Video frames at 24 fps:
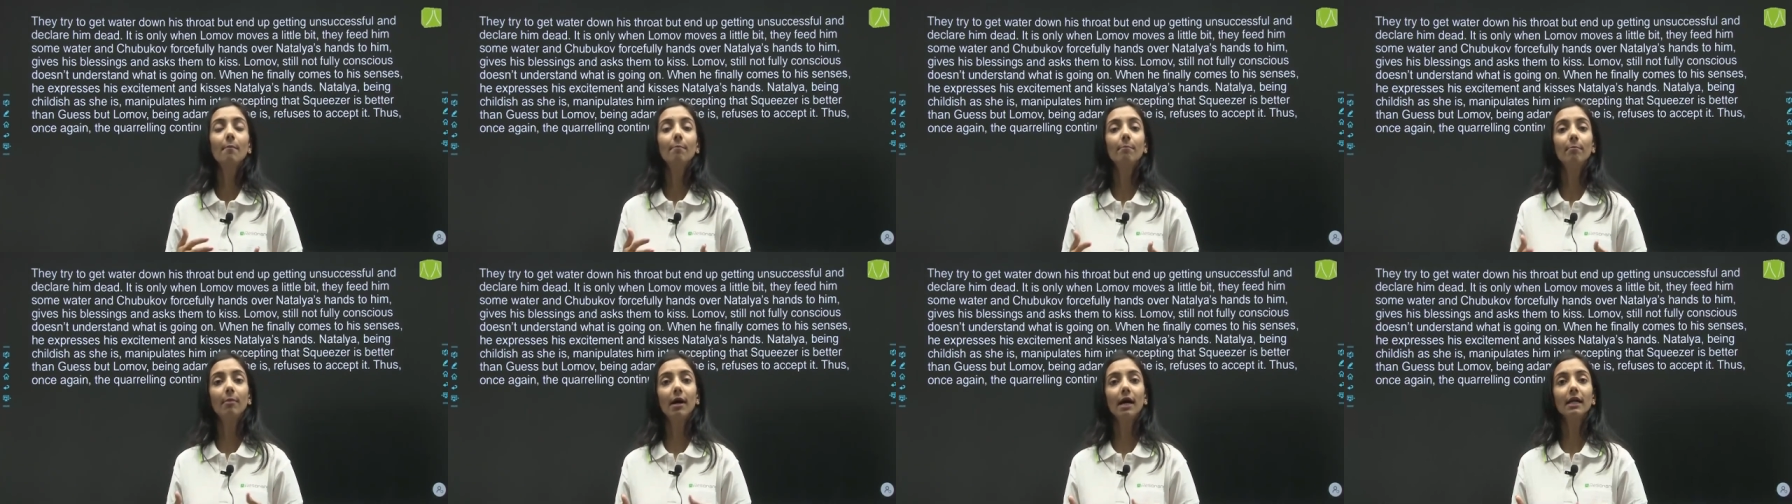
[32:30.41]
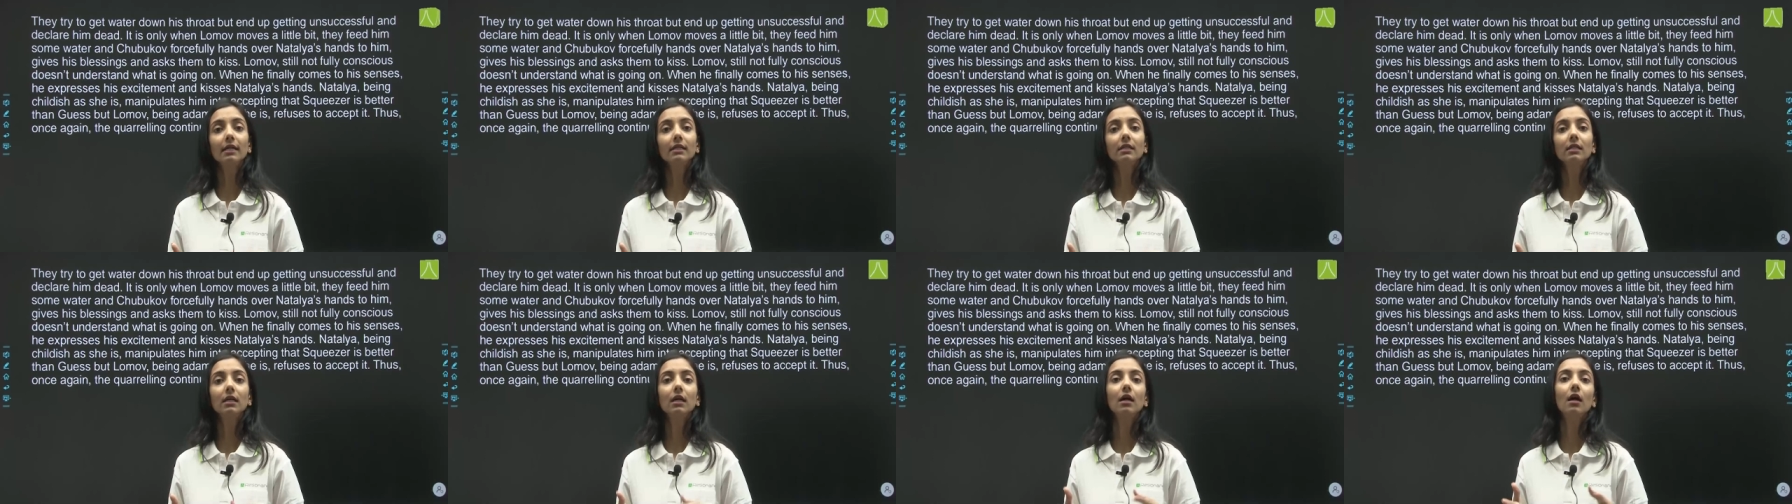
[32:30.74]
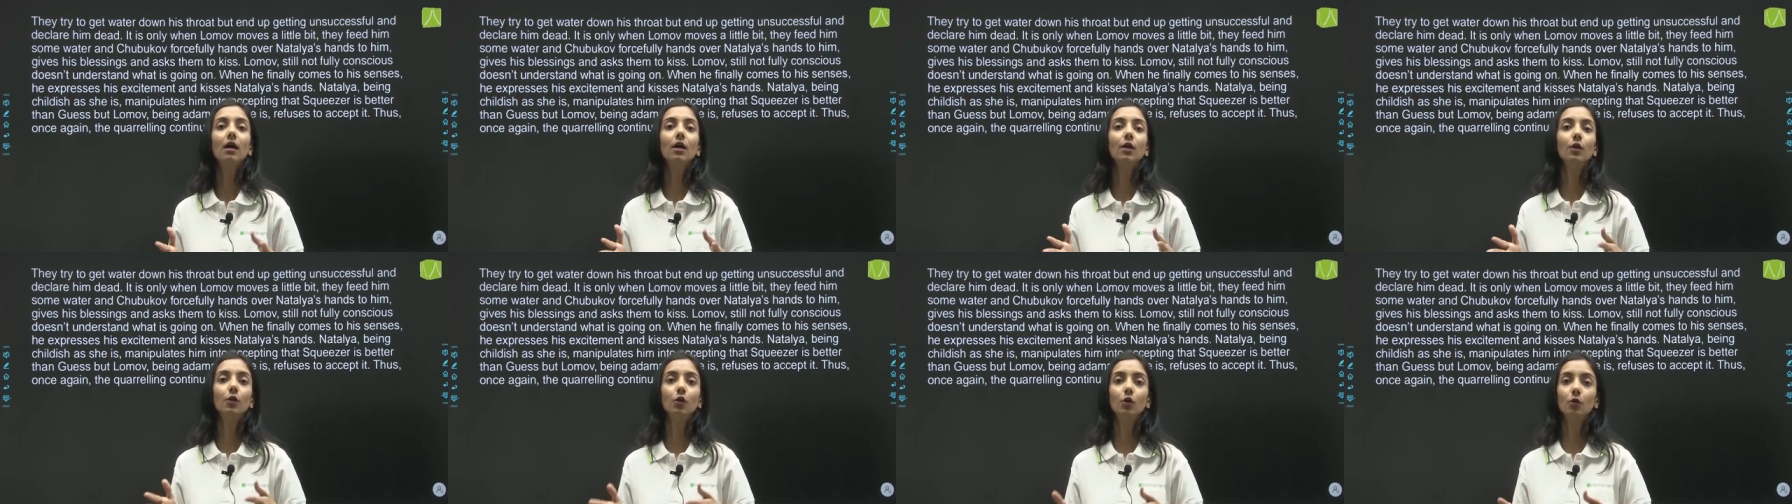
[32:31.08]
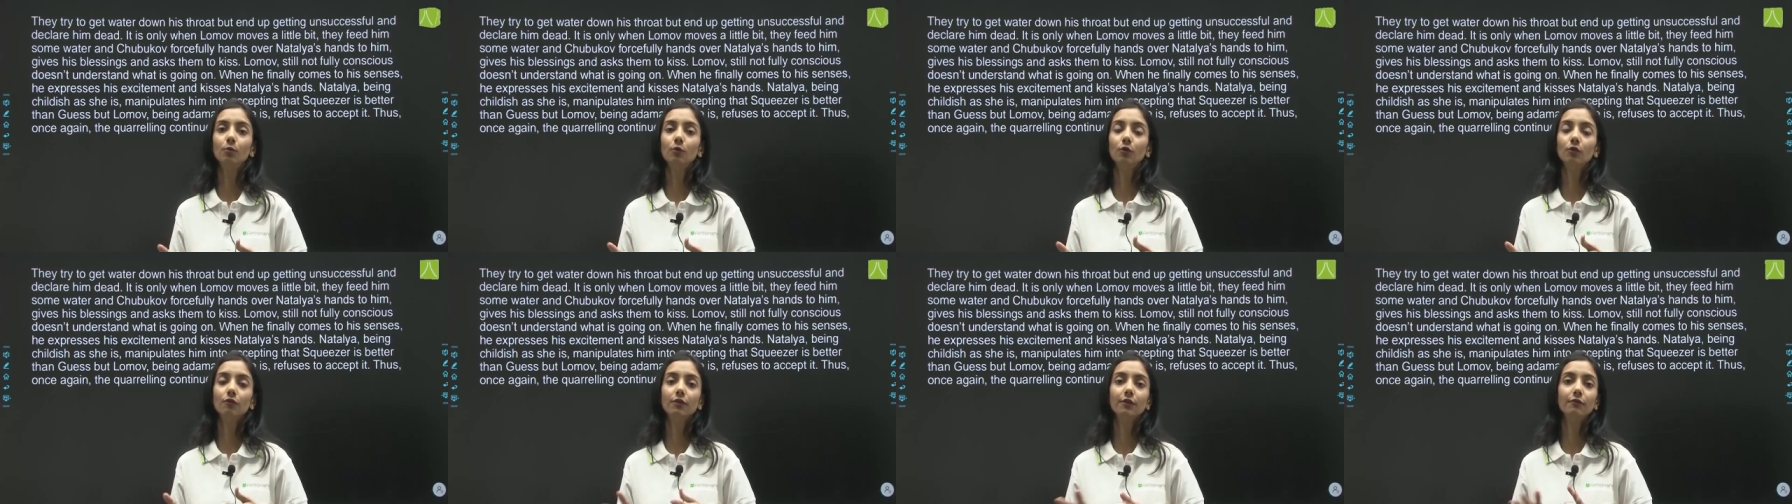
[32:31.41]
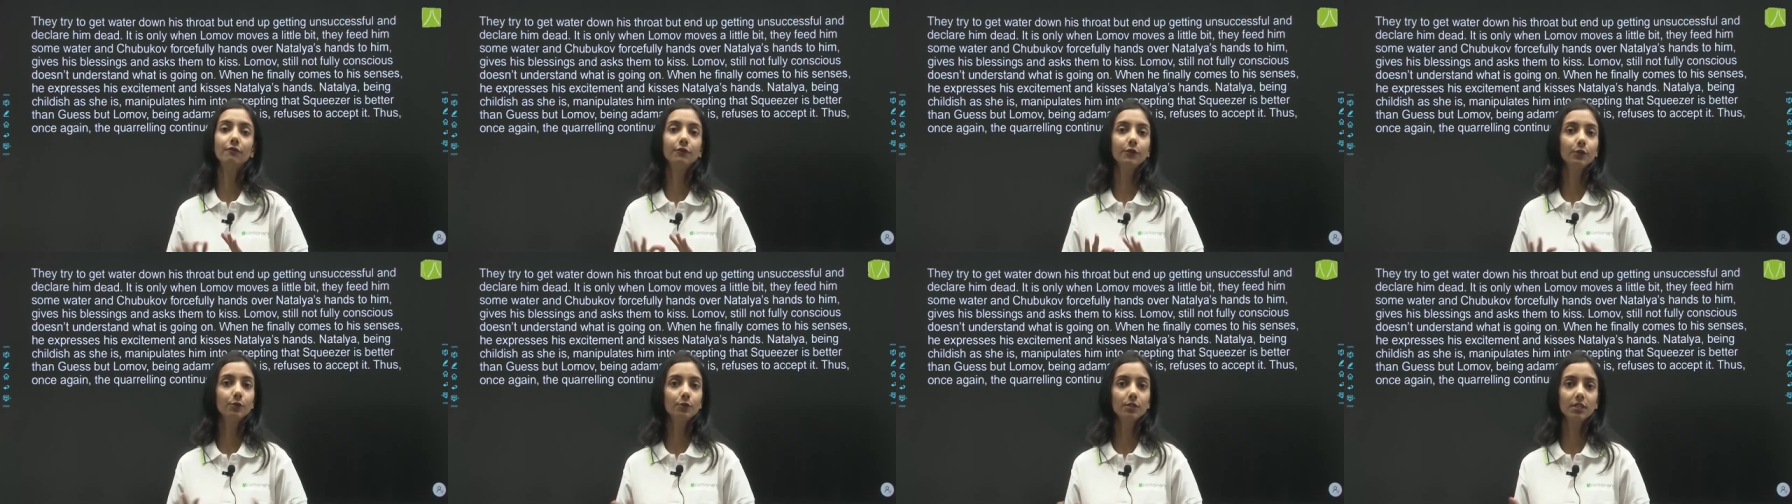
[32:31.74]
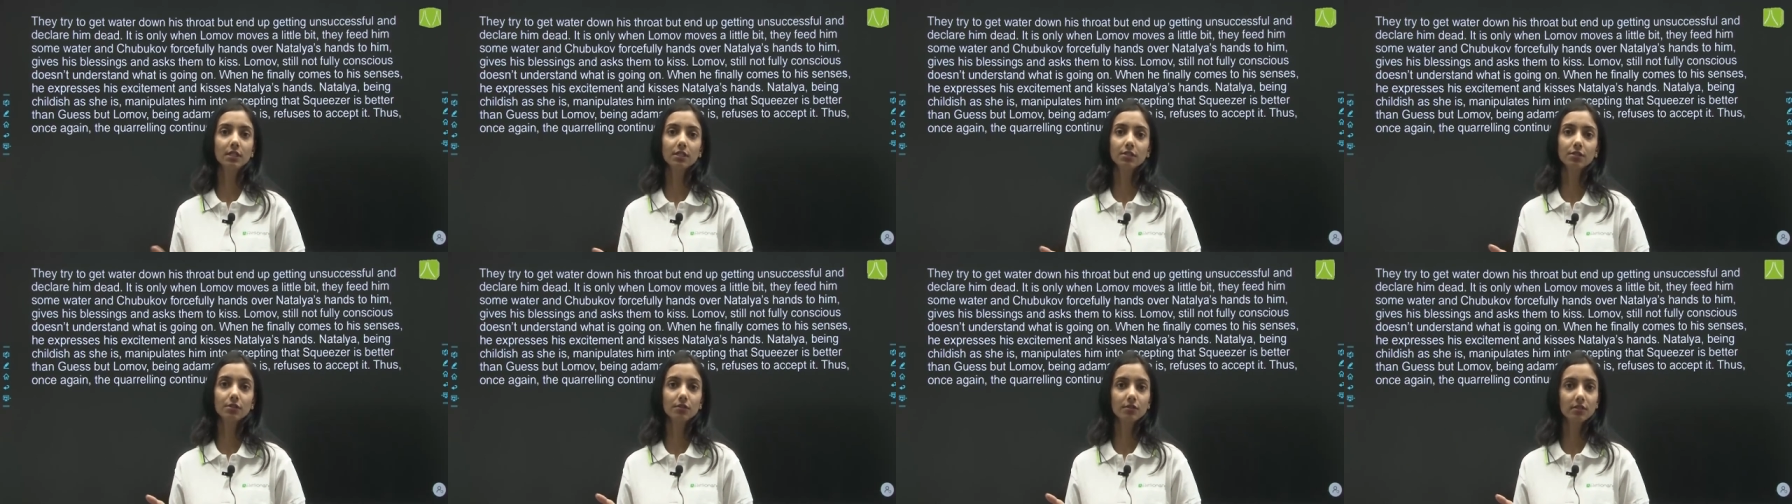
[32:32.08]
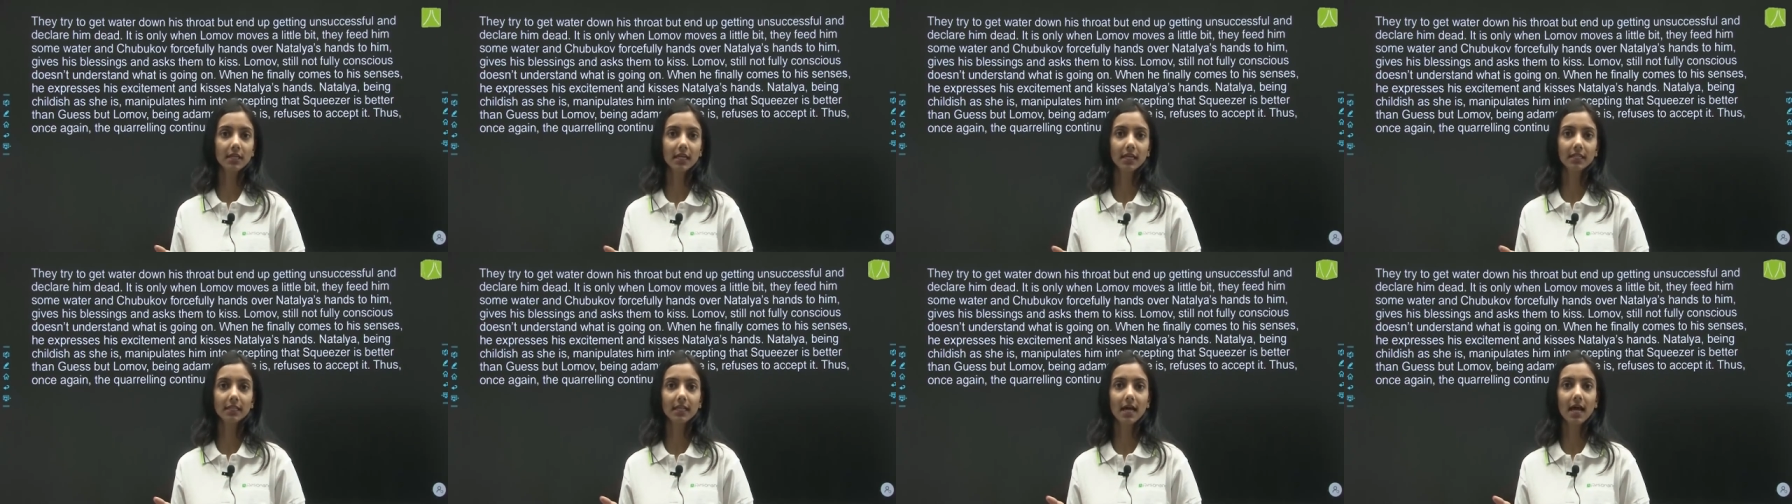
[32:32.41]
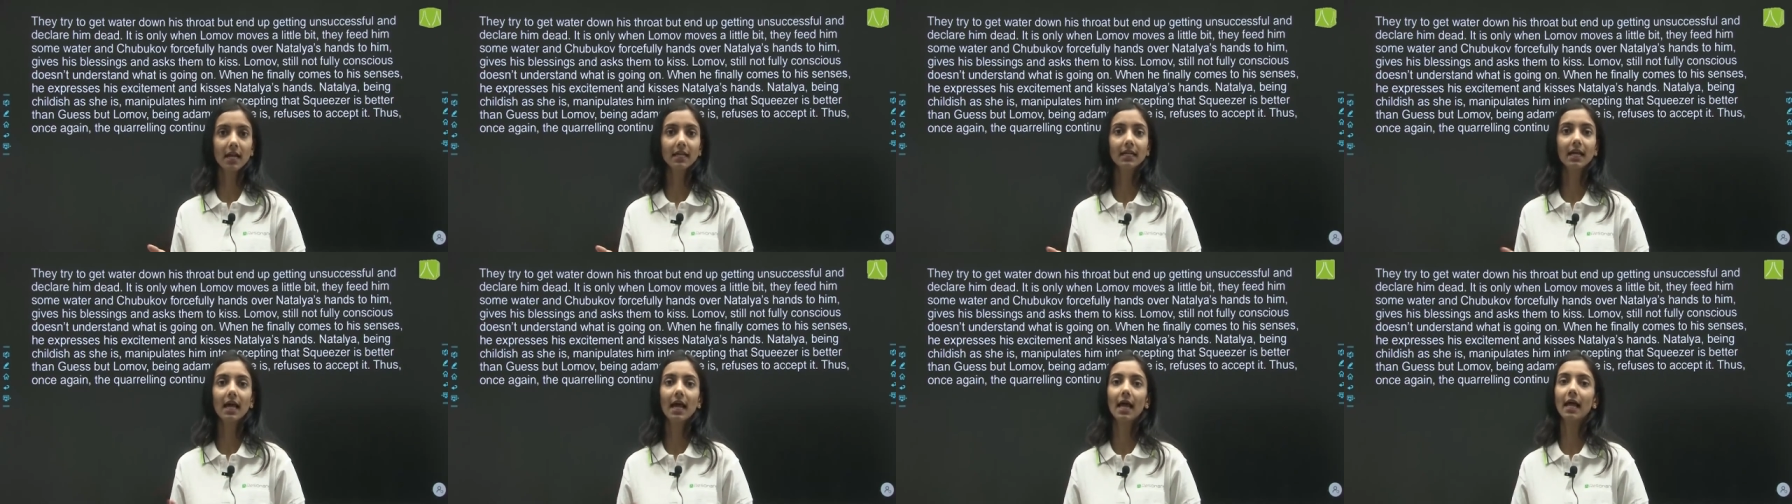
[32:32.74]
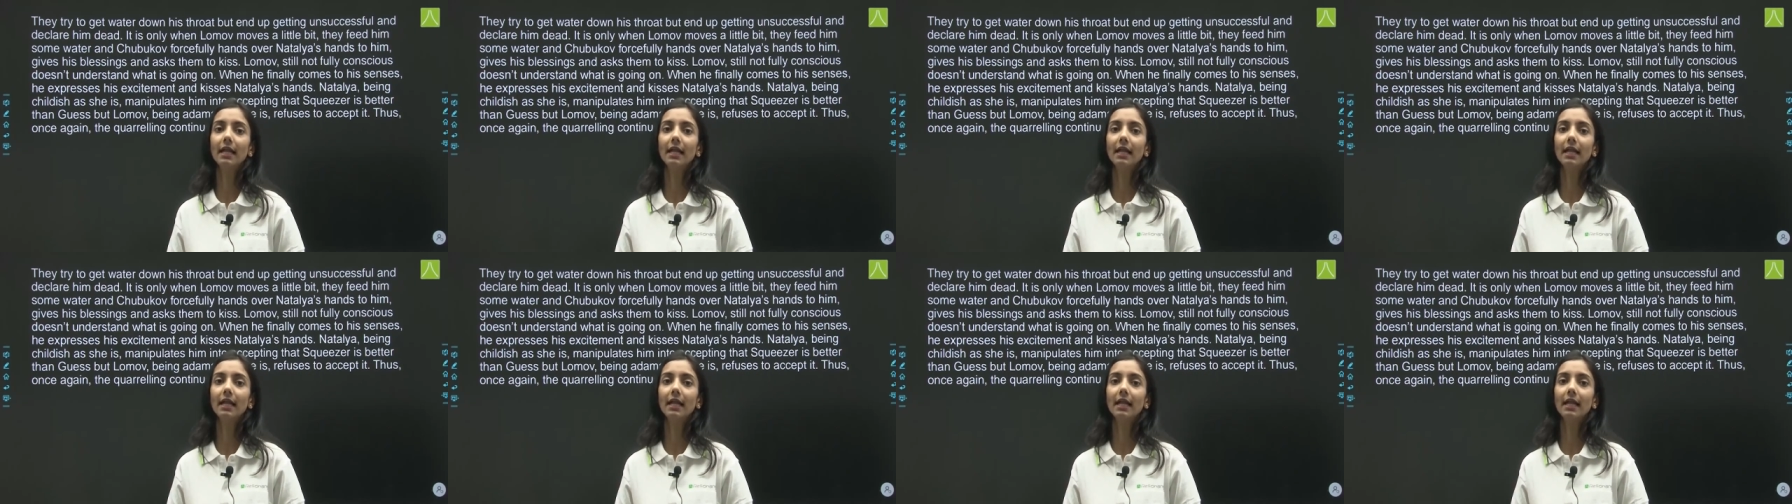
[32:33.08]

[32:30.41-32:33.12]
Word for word: but Lomov refuses to say that,